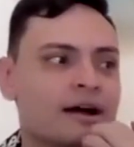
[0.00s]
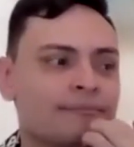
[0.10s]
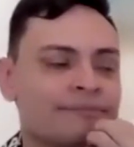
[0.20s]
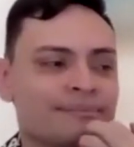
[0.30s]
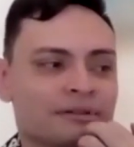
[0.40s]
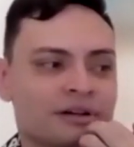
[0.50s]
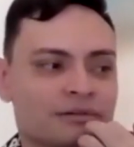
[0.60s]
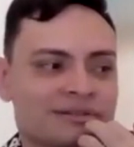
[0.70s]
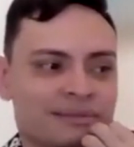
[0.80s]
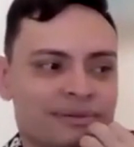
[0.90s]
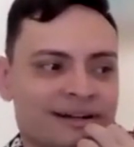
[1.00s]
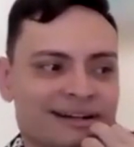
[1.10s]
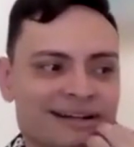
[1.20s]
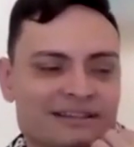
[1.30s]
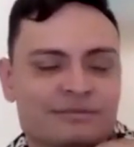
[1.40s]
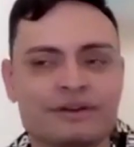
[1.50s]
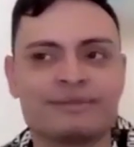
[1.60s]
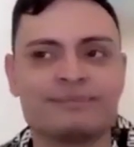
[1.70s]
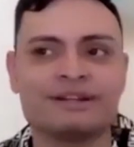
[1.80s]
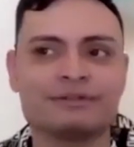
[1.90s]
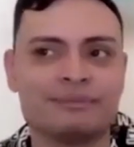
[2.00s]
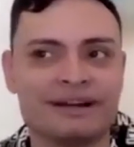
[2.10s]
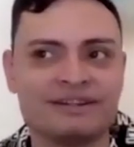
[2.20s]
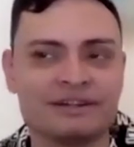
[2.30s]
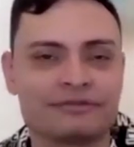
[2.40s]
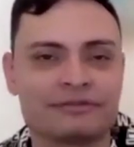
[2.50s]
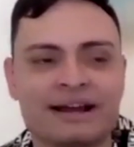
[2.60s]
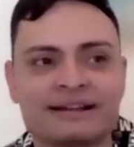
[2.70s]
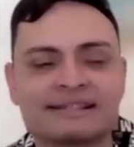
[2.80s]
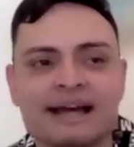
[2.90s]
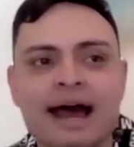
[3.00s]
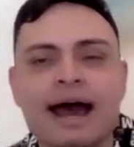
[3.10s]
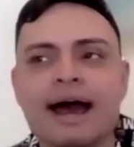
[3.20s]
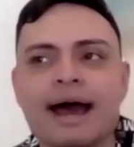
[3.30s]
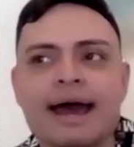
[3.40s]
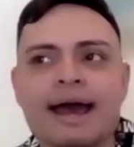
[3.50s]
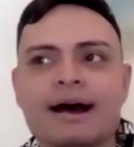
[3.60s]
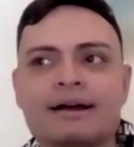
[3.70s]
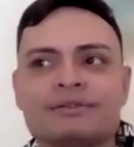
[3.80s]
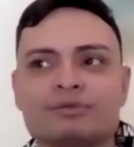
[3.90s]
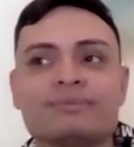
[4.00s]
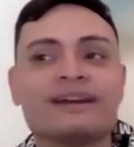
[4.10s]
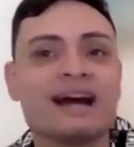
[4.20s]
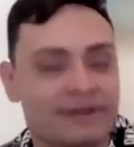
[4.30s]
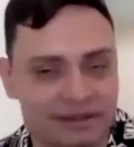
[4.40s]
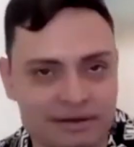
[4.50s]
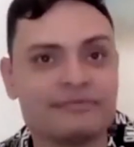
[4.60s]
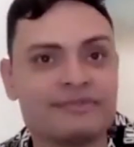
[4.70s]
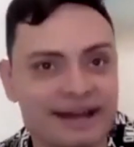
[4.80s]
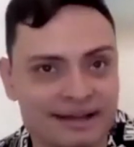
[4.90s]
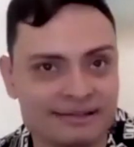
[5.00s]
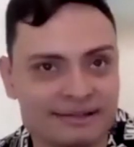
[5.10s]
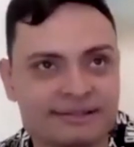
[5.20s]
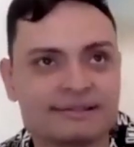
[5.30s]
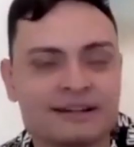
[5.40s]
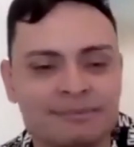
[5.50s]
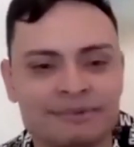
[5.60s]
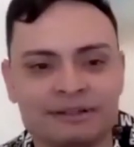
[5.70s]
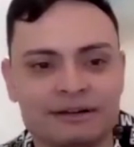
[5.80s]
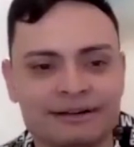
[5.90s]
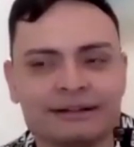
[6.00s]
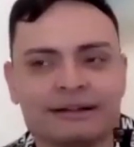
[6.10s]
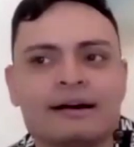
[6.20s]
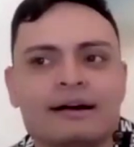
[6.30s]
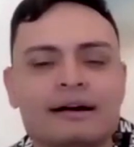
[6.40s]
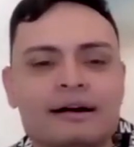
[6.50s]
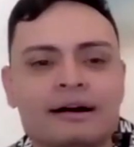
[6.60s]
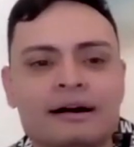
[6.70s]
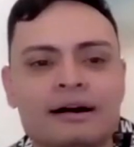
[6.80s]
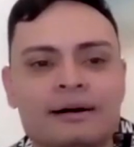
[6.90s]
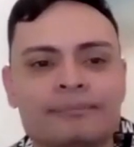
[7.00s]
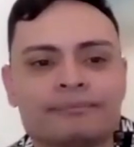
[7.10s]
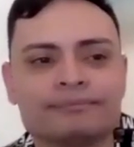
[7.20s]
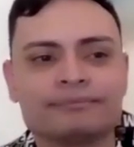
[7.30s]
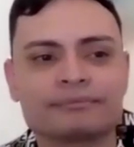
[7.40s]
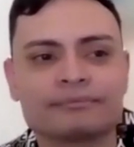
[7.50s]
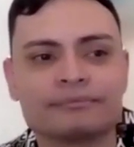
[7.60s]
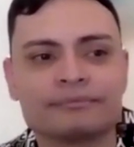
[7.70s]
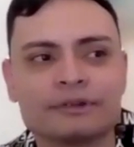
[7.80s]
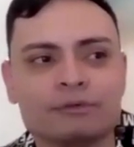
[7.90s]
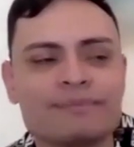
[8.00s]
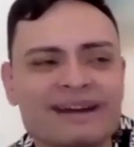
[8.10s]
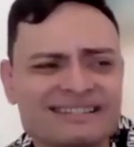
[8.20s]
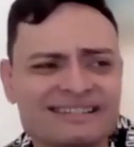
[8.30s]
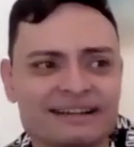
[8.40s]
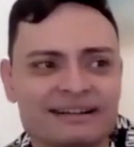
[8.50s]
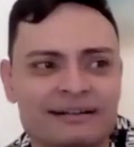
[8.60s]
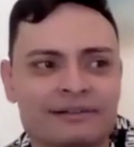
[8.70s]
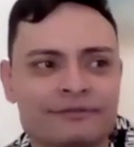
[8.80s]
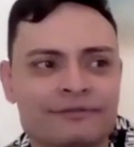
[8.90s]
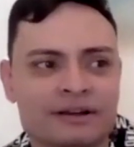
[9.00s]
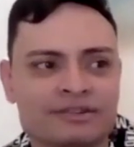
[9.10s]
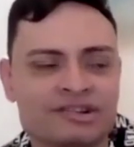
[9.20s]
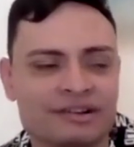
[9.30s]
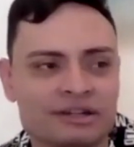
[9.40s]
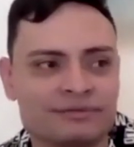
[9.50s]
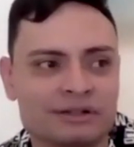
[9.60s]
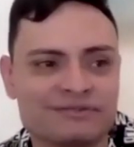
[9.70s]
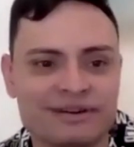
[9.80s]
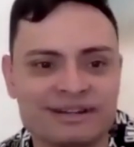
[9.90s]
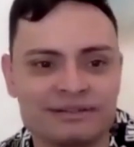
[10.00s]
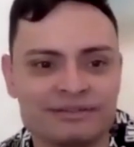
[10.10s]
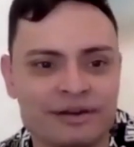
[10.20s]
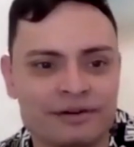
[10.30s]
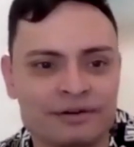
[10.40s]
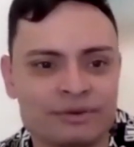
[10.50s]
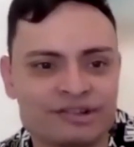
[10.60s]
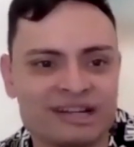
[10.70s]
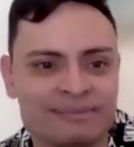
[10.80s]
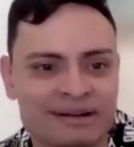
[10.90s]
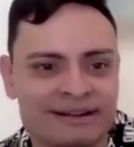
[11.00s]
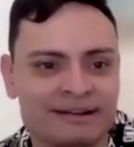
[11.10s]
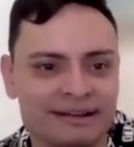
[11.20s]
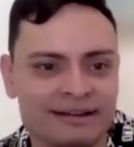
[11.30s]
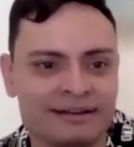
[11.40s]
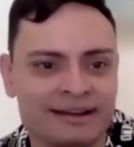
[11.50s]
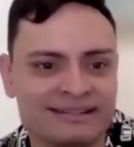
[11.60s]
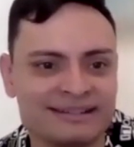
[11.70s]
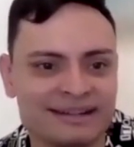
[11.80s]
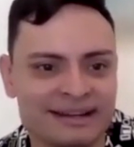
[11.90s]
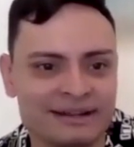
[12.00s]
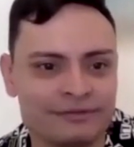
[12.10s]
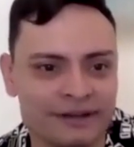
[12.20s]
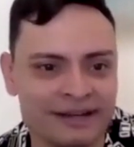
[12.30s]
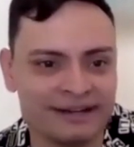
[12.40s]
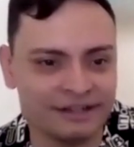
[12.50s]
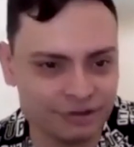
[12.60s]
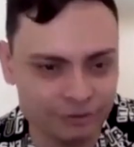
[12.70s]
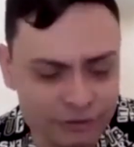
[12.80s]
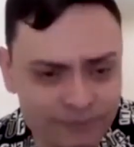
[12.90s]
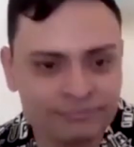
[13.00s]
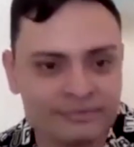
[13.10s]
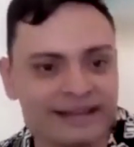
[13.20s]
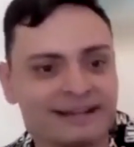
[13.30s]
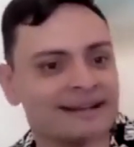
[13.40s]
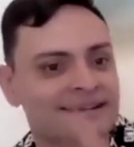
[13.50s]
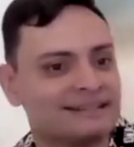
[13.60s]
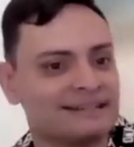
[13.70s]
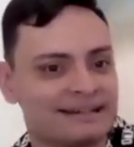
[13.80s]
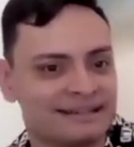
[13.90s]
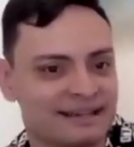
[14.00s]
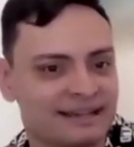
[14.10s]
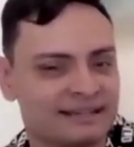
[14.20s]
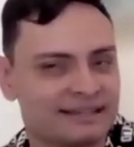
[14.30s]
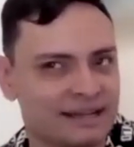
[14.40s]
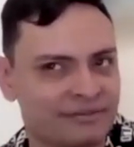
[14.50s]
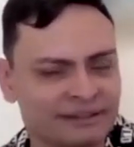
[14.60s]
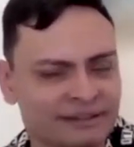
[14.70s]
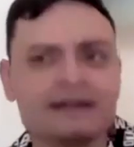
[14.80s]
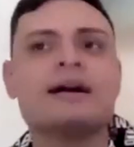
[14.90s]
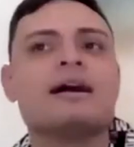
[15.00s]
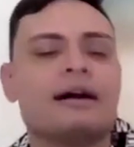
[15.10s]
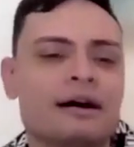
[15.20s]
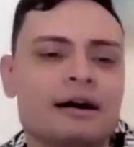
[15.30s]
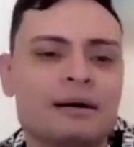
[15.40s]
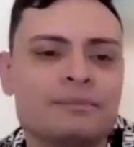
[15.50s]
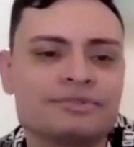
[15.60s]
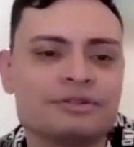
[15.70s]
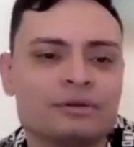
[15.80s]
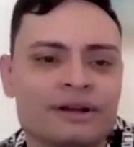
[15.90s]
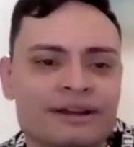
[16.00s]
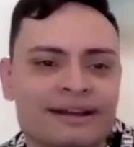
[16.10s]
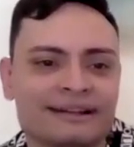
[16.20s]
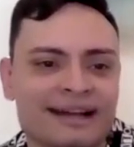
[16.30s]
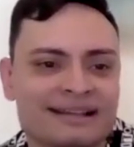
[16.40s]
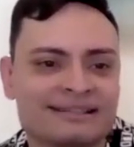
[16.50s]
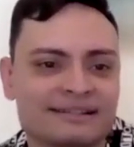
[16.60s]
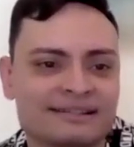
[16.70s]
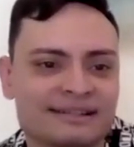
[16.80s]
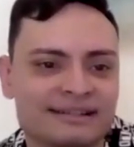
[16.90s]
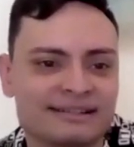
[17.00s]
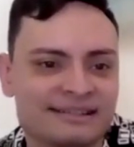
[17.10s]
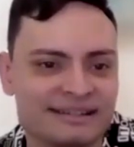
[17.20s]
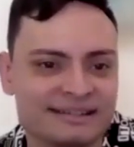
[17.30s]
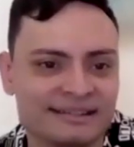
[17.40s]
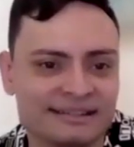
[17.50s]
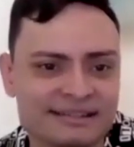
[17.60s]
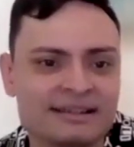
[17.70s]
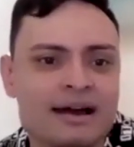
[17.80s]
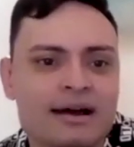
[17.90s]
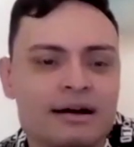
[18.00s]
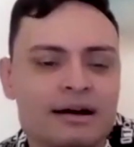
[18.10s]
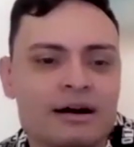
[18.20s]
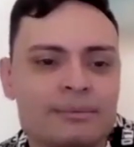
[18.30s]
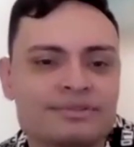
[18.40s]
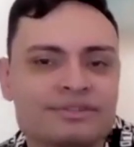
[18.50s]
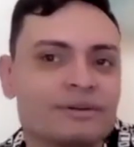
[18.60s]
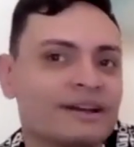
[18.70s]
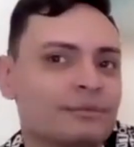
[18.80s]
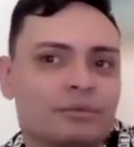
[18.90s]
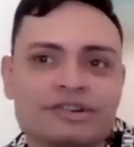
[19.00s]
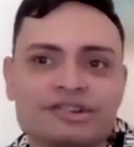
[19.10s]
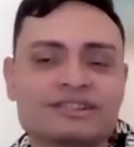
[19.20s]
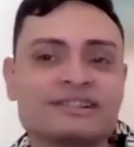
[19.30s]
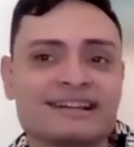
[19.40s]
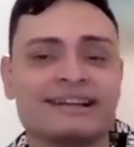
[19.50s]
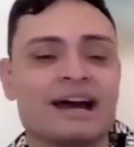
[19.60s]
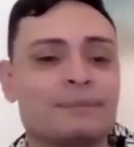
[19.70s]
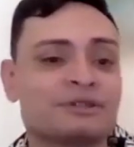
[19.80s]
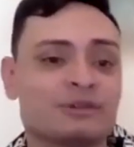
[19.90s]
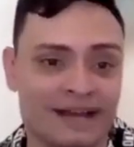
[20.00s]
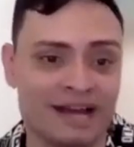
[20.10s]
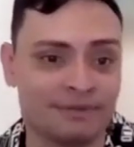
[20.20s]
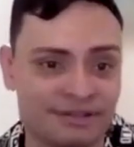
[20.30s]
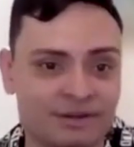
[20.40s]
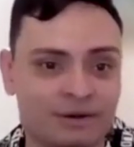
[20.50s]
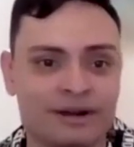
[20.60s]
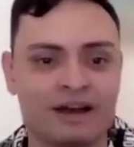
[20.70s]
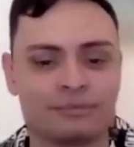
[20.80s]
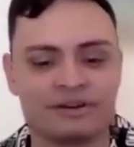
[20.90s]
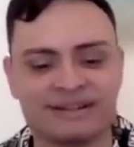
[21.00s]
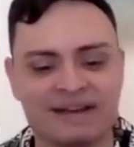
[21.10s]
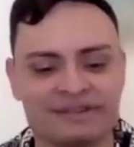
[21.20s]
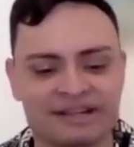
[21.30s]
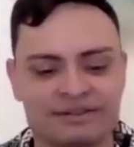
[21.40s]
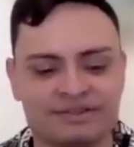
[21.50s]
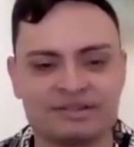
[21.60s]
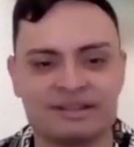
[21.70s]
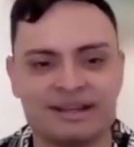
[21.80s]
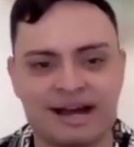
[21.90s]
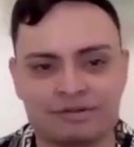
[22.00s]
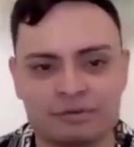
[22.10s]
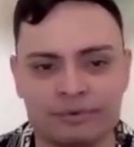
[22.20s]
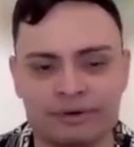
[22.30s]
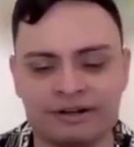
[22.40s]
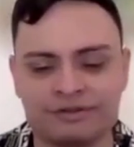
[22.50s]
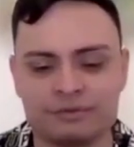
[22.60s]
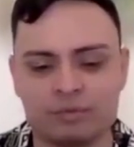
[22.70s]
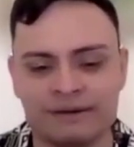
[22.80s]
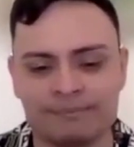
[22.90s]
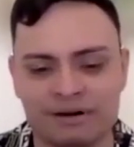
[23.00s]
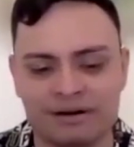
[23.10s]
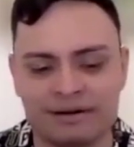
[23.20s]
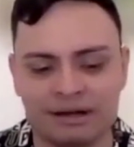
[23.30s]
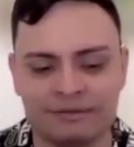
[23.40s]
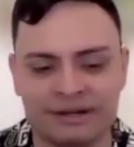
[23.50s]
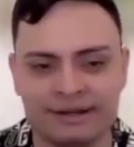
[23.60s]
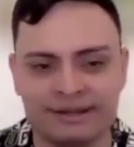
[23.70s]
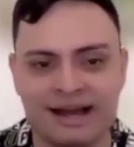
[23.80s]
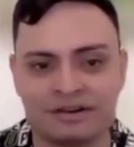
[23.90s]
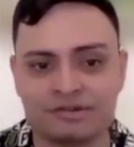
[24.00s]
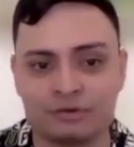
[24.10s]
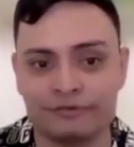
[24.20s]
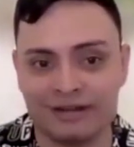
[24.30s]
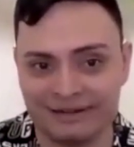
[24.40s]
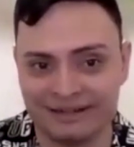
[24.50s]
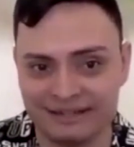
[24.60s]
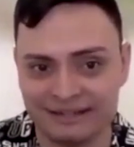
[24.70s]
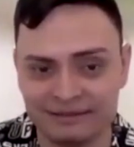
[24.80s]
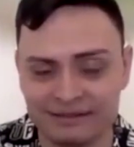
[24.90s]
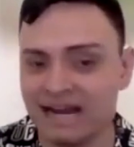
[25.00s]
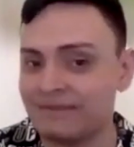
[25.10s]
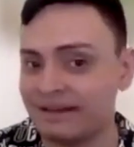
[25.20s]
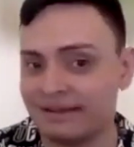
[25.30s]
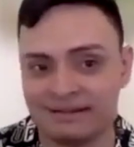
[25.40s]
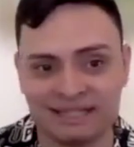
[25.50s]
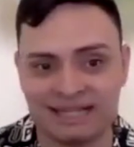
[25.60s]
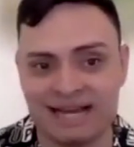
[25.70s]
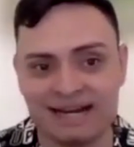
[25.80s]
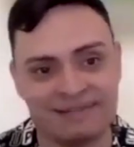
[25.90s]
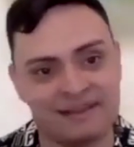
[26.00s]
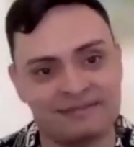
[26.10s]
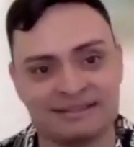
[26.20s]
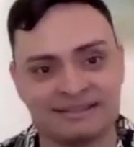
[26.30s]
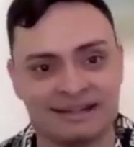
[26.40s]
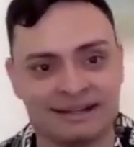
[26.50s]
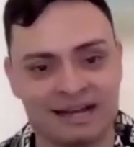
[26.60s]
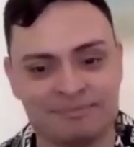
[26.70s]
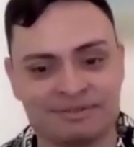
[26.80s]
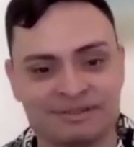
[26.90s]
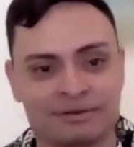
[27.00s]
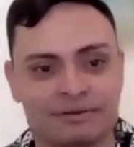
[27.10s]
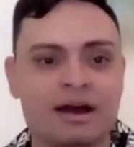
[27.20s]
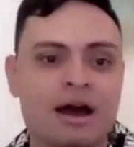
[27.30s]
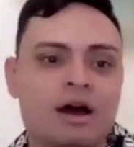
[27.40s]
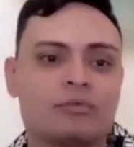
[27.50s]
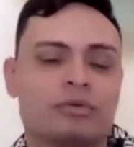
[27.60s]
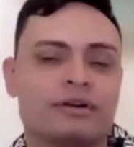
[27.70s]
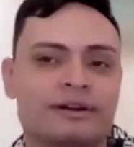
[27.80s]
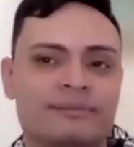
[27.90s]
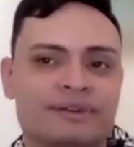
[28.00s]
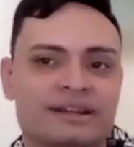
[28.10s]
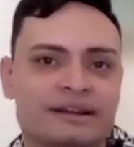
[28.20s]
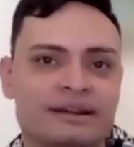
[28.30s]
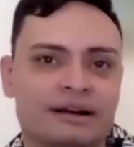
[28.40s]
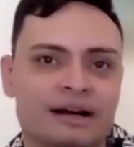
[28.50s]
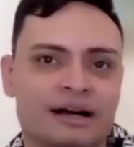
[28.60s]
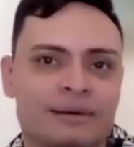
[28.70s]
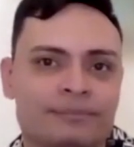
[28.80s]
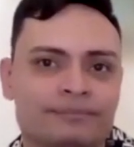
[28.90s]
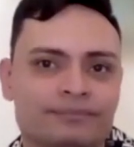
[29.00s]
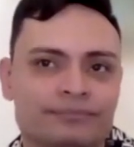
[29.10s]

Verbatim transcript: people host the podcast with me, two of my dear friends. And we'll be having a lot of guests come along. Um We're basing it on Shelley Duvall's Fairy Tale Theater, which came out in uh, nineteen eighty-two and ended in nineteen eighty-seven. Um, so it, it lasted six seasons. Um, so it we're just taking it episode by episode, and we're diving into the actual. We're going to do one part of an, the actual fairy tale, diving into that, and then the second episode we're going to be um,